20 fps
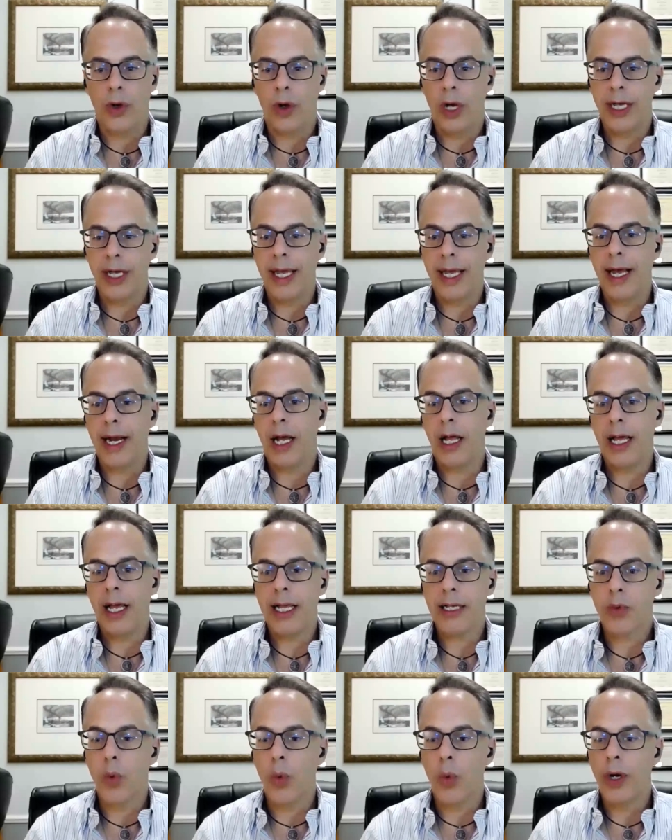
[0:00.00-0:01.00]
again, I'll
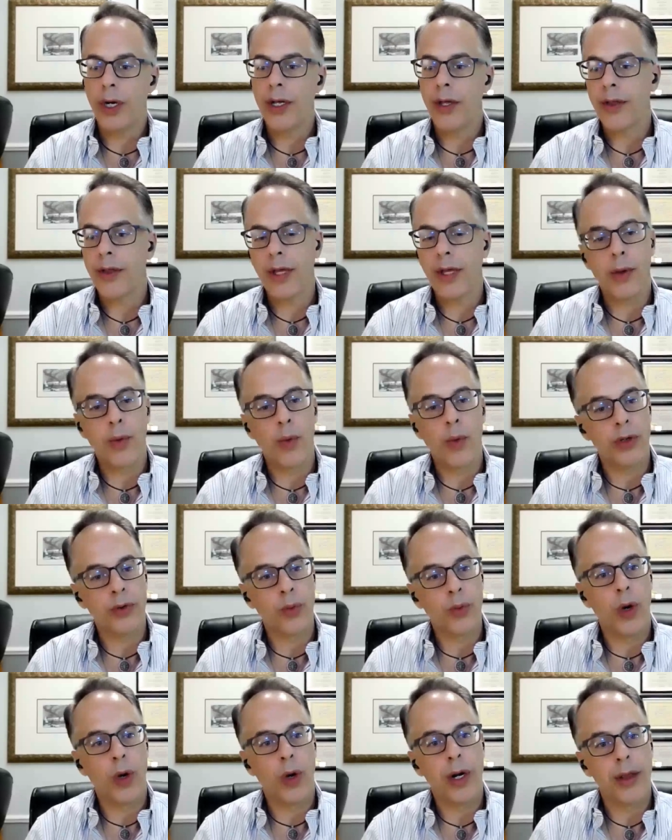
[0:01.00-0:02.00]
ask, what do you think is
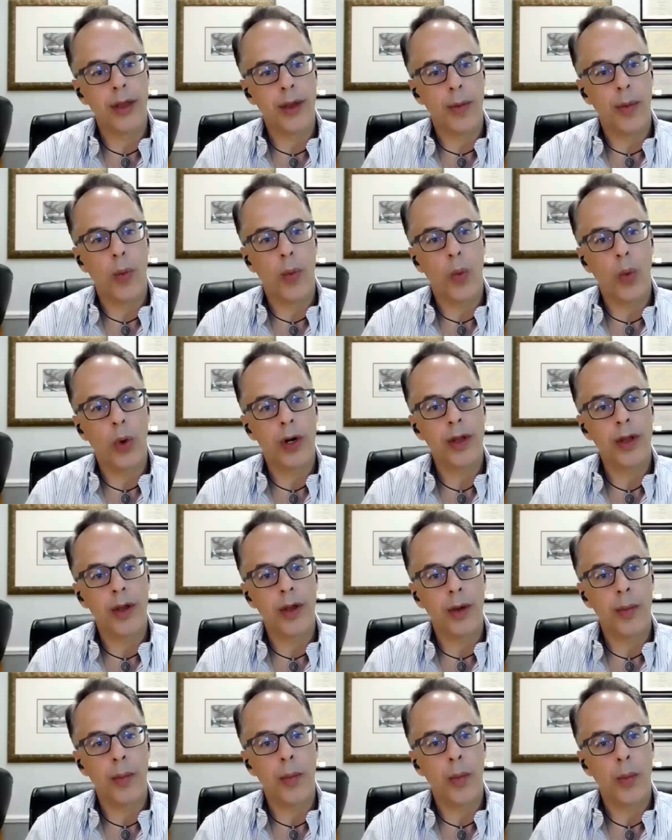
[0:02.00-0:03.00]
one of
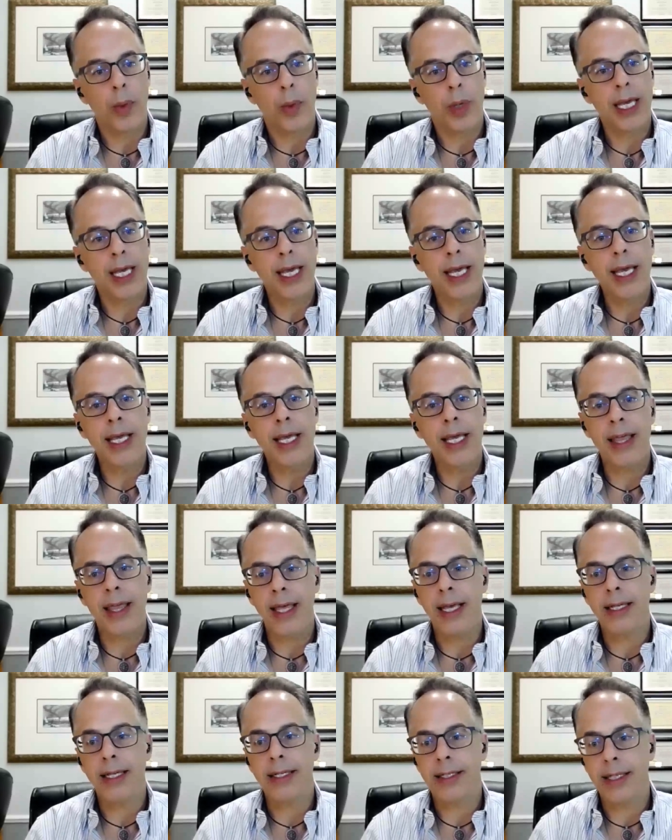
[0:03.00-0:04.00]
the key
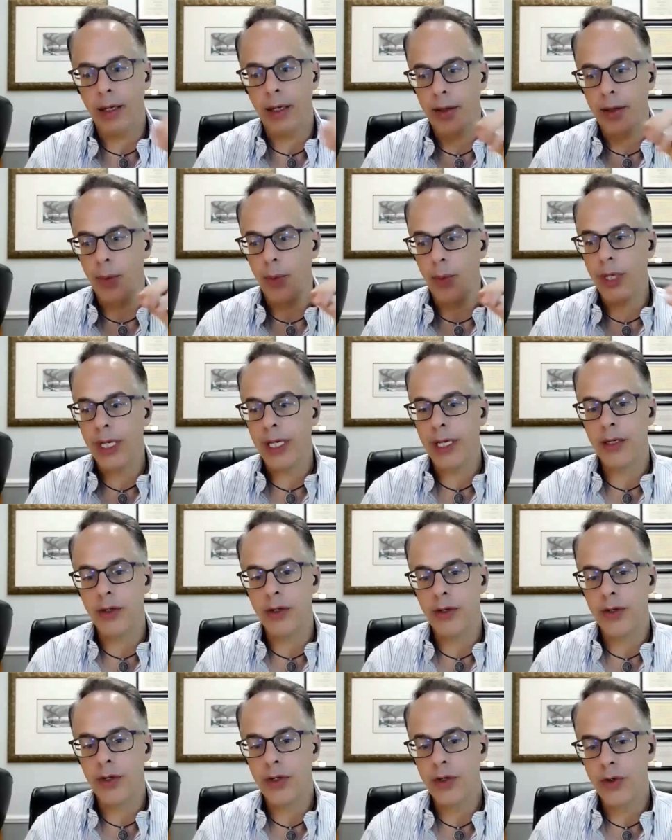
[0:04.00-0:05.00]
things that we
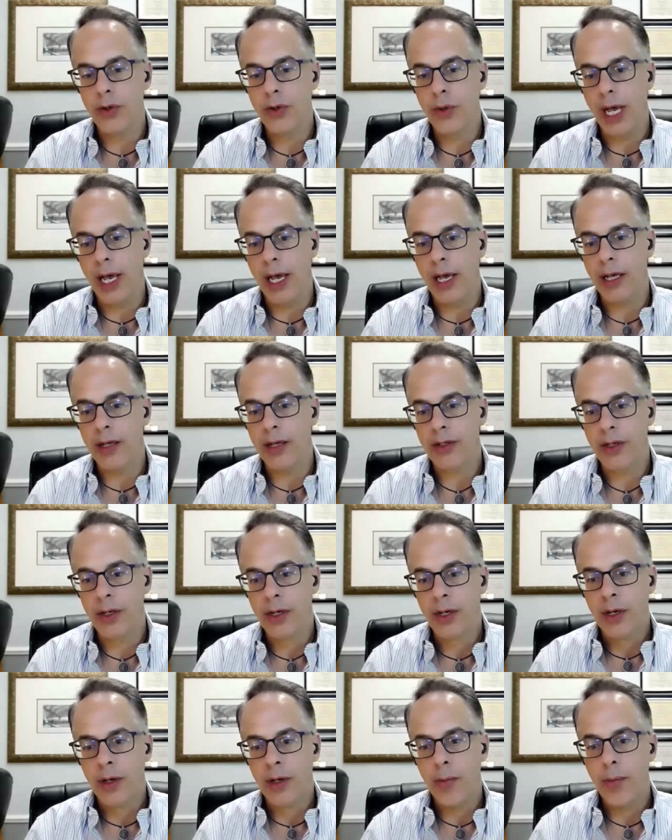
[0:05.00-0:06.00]
can do as
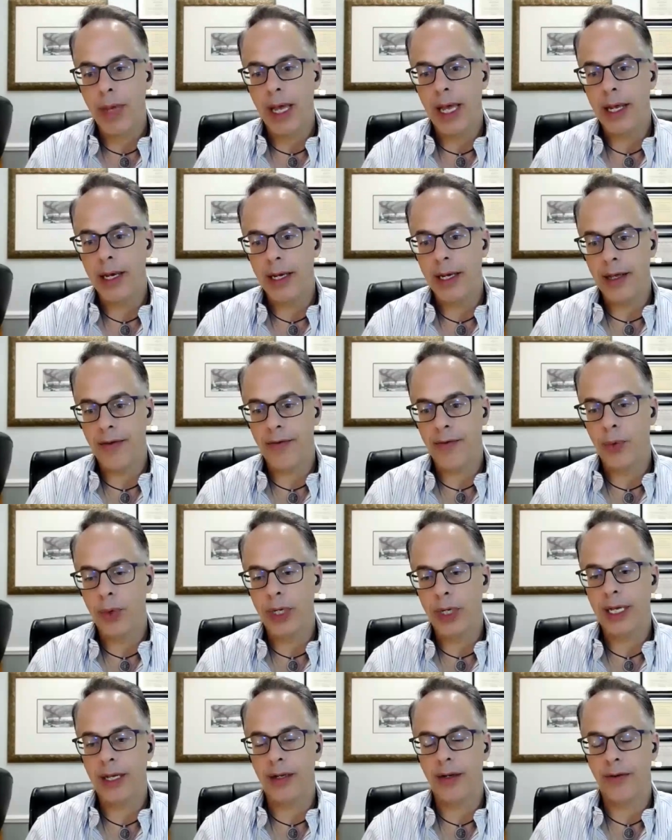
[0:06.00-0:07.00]
men, if
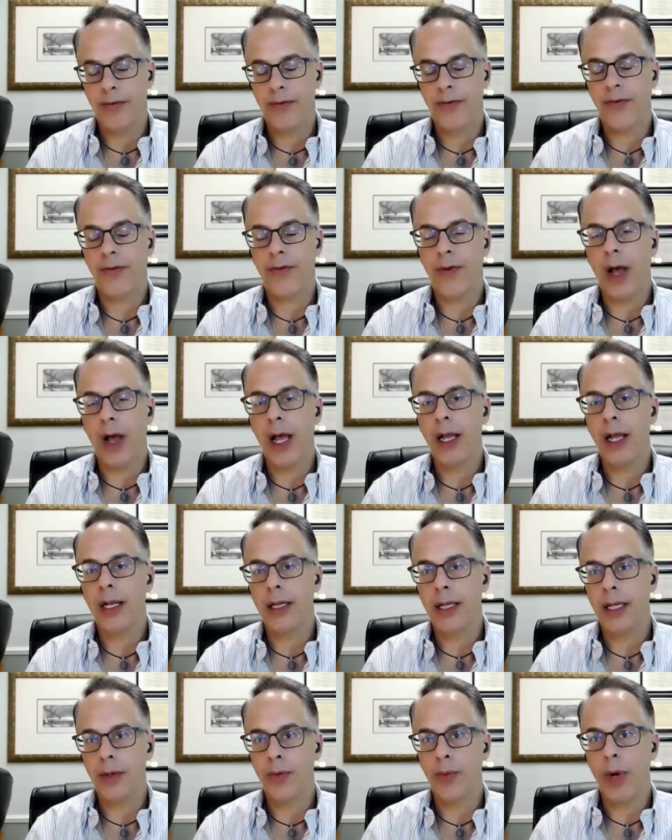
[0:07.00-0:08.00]
we can
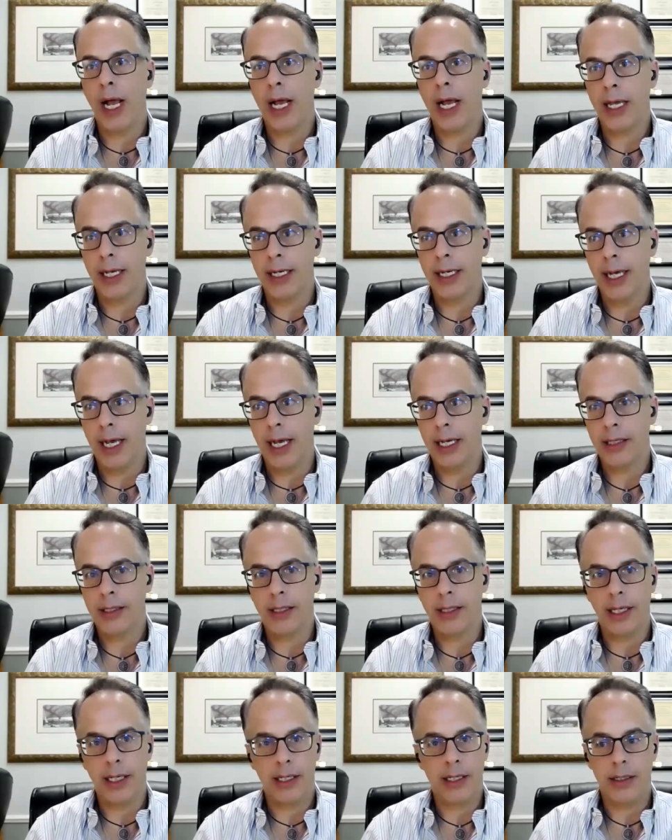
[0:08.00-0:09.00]
finally
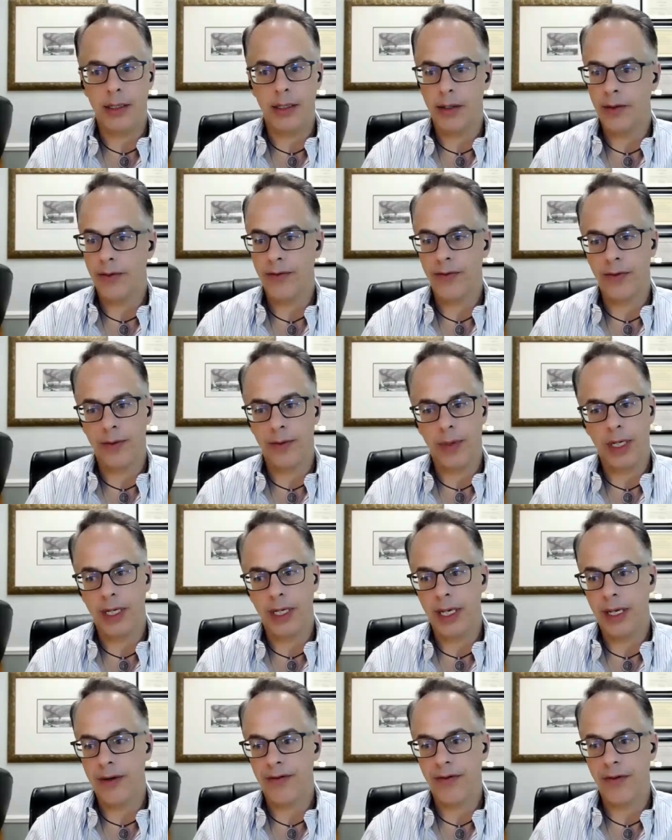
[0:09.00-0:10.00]
recognize, like,
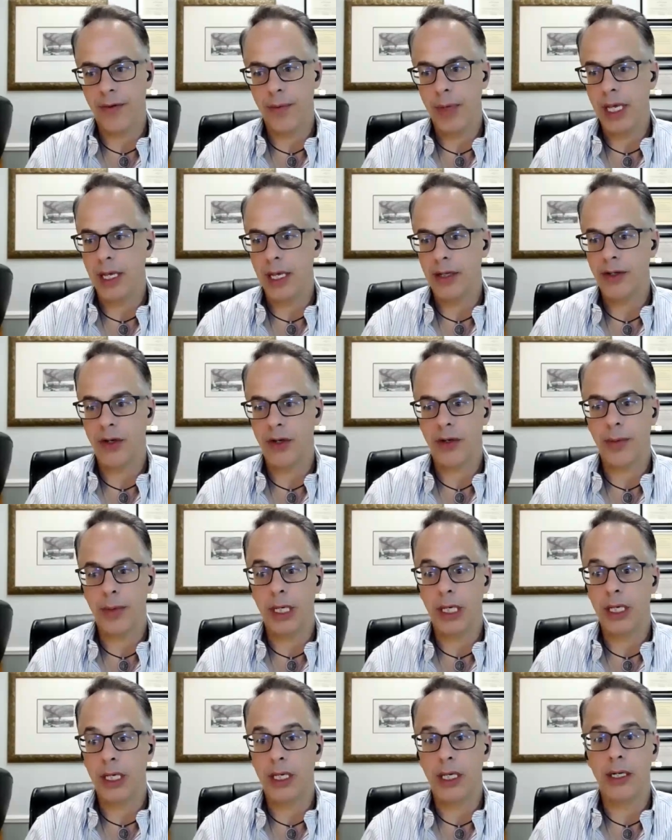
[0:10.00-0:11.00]
for me, it took
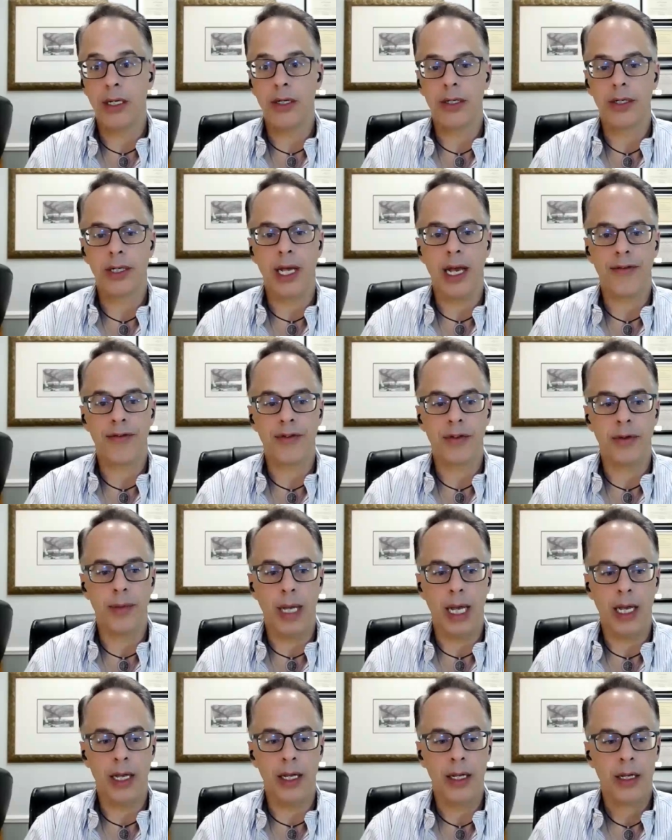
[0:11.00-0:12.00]
me years after
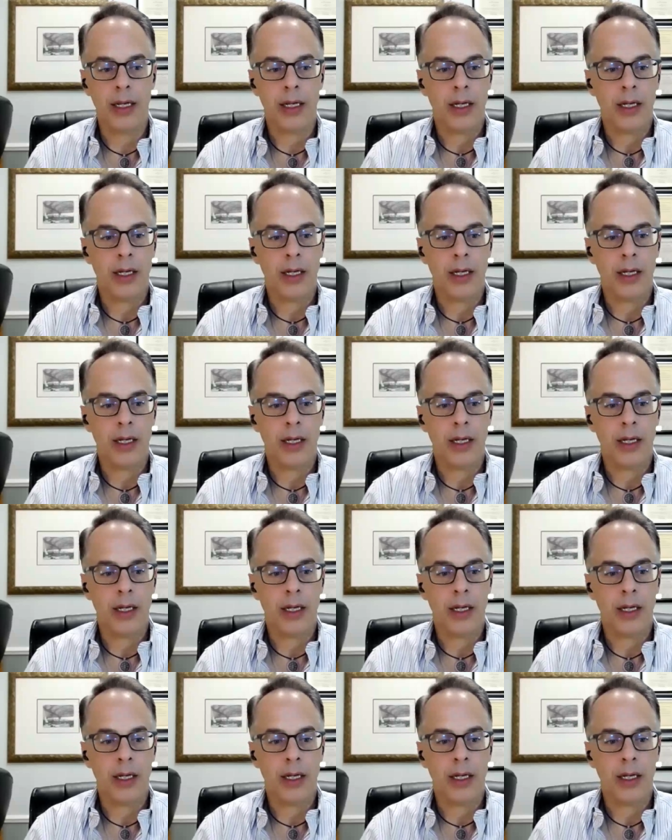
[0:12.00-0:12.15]
my